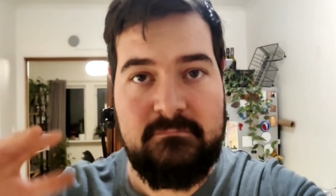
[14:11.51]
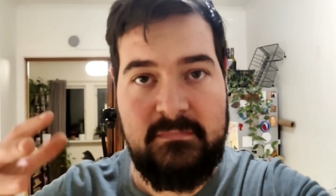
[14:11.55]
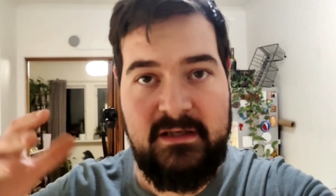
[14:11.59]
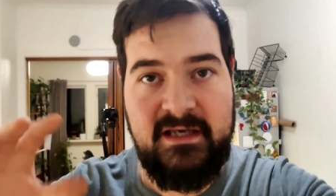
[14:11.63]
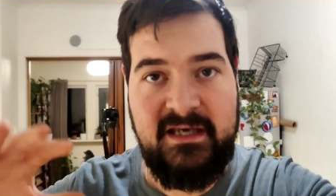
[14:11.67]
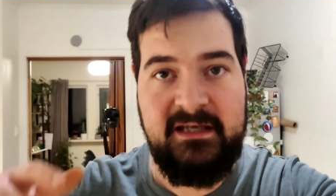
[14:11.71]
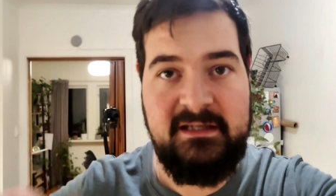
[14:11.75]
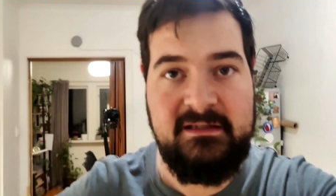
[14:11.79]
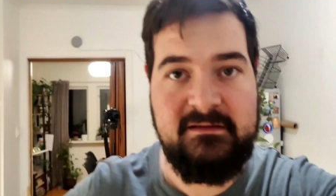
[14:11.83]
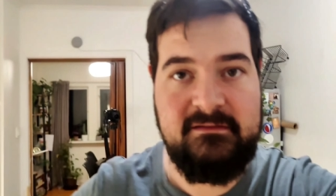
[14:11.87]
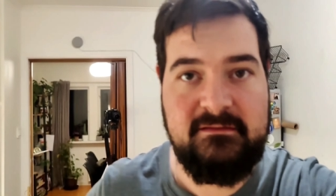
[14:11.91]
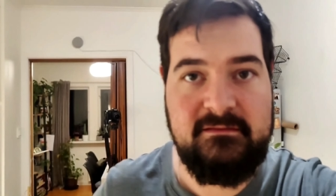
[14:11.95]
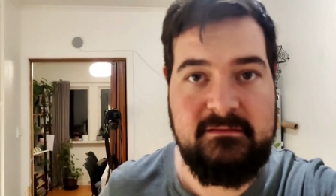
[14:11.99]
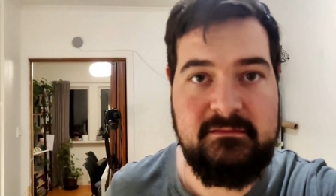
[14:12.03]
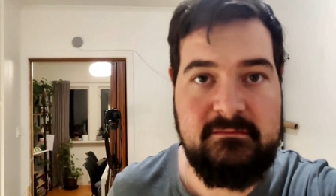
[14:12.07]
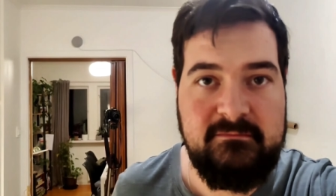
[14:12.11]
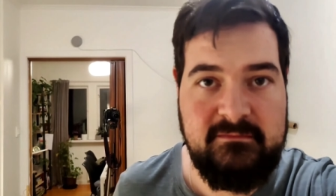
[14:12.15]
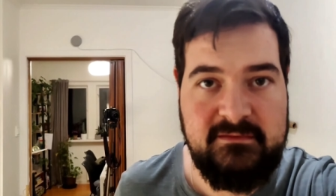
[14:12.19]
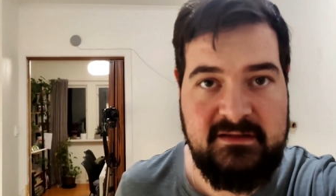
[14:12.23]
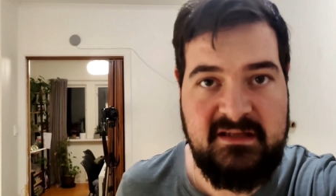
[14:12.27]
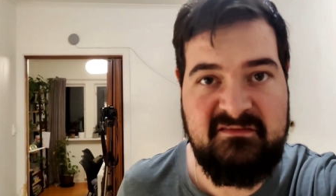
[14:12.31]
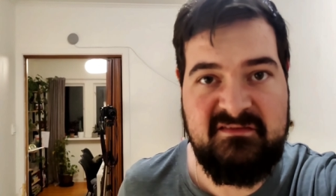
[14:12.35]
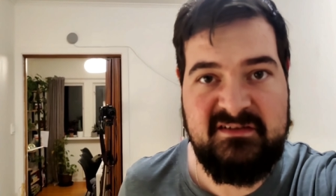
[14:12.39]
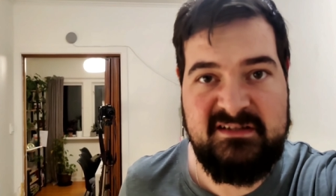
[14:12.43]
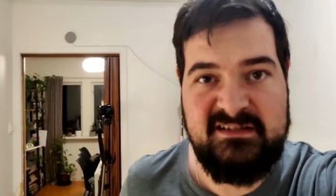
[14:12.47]

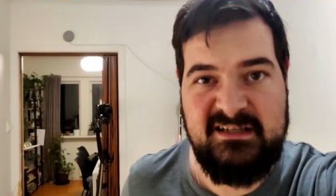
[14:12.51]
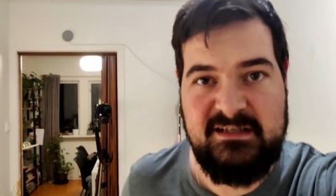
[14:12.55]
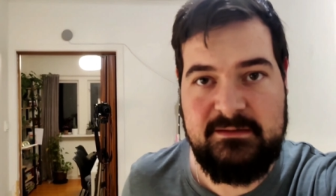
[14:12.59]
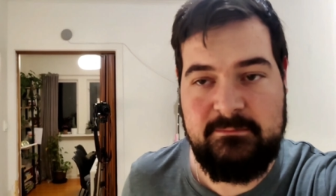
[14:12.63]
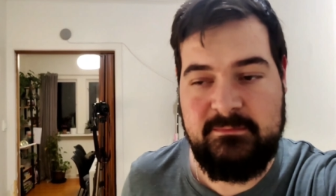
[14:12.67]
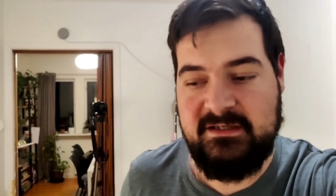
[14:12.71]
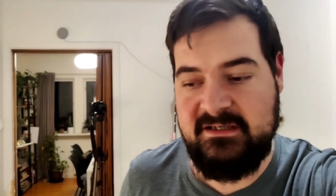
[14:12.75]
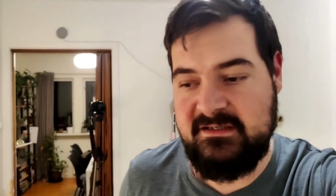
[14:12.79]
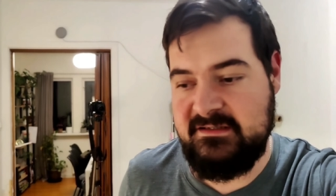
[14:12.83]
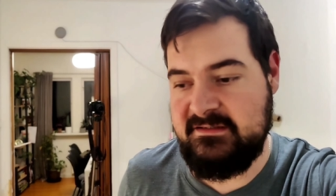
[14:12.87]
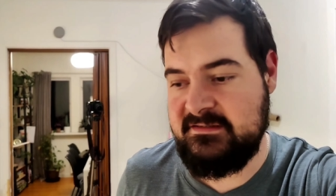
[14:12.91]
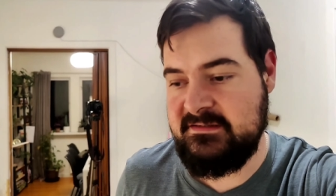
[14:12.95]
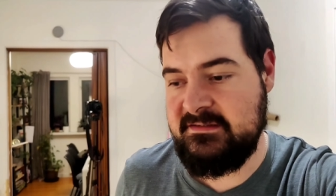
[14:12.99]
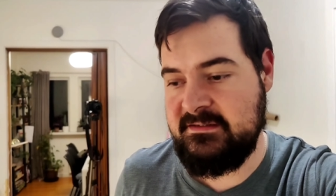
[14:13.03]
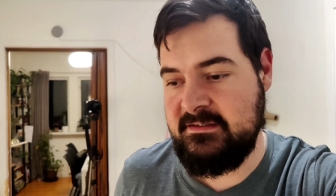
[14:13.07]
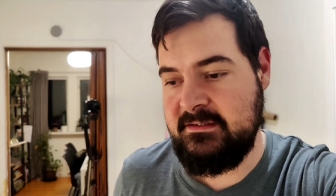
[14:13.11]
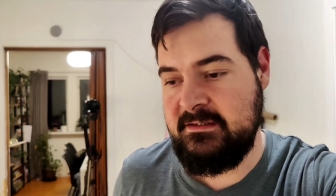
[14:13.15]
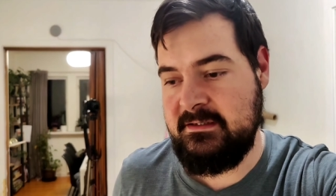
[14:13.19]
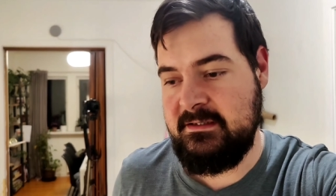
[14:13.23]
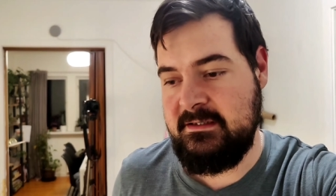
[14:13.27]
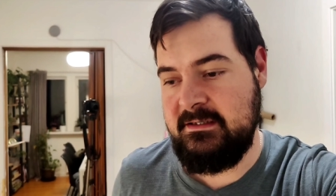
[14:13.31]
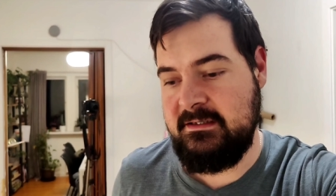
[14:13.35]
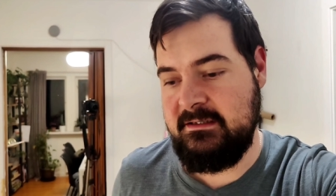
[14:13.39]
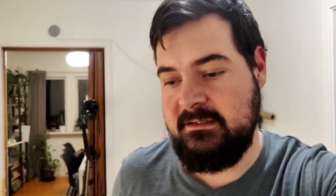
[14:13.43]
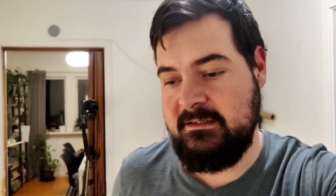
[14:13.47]
minutes
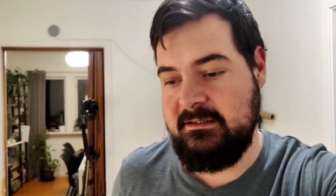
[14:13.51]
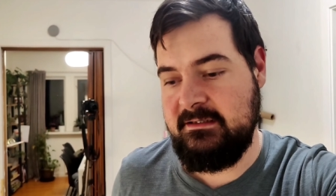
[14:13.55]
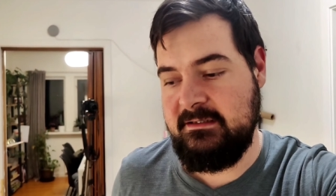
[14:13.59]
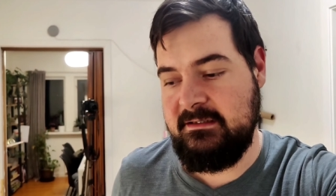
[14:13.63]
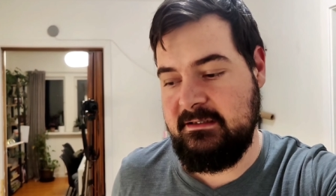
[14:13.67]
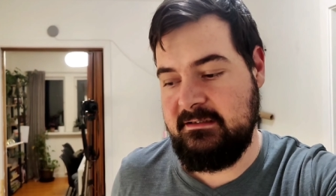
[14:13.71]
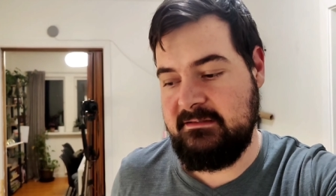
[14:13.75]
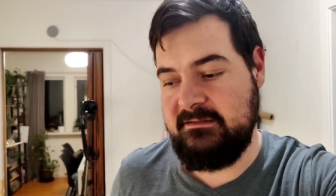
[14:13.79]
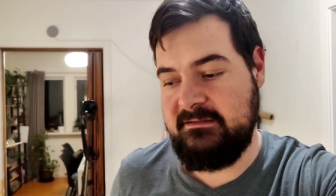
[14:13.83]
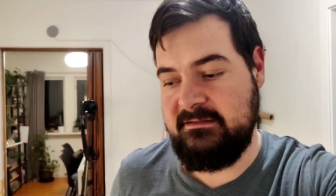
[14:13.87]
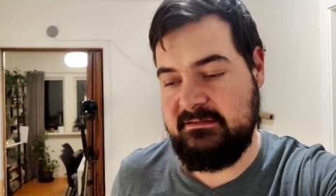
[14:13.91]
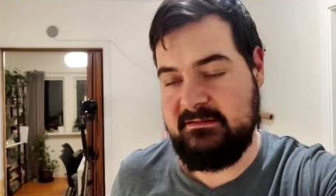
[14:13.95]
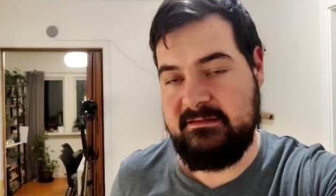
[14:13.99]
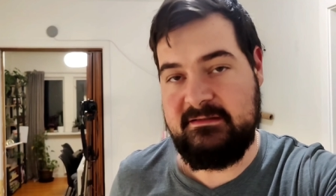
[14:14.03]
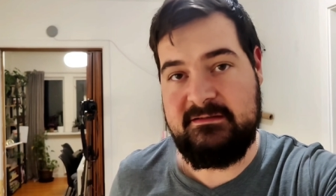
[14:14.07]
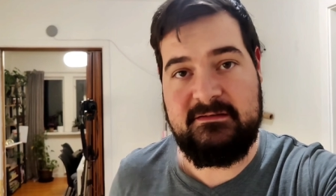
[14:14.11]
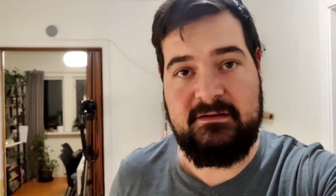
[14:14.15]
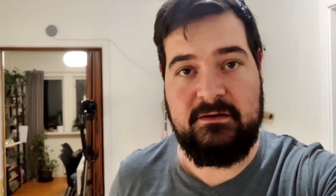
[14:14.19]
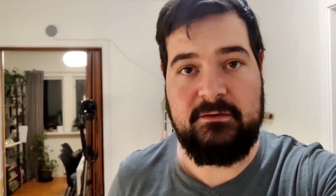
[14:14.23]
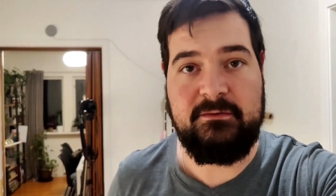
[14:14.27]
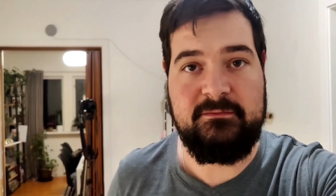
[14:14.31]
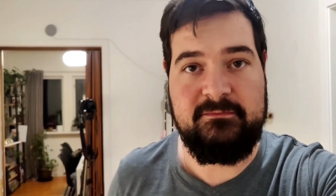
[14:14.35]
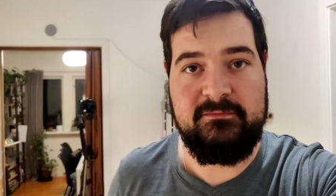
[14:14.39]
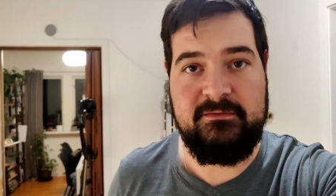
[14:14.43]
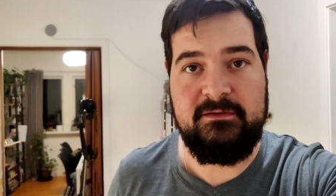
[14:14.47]
until they
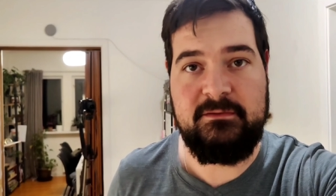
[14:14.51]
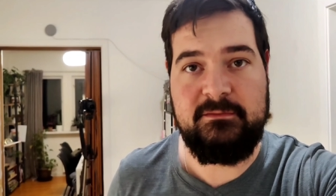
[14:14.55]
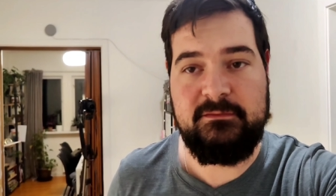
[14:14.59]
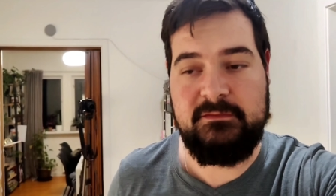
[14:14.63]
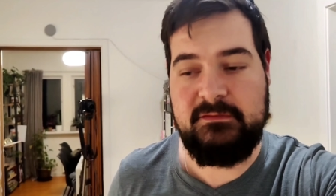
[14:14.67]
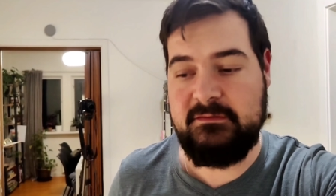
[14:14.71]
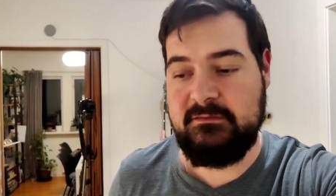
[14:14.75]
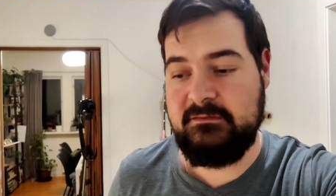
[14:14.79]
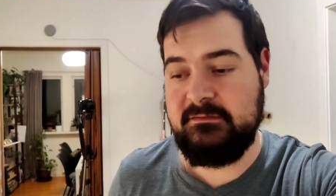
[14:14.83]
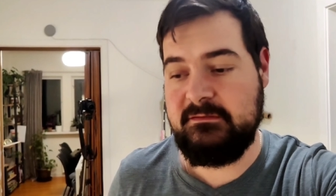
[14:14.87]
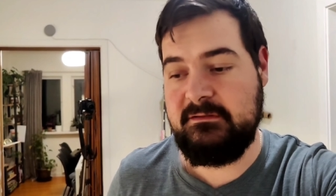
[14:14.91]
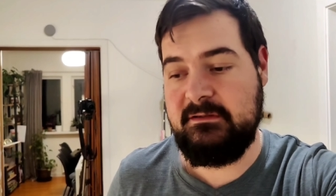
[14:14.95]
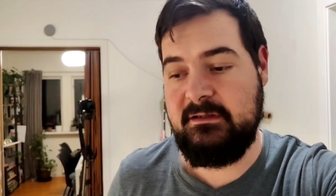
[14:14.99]
start to float,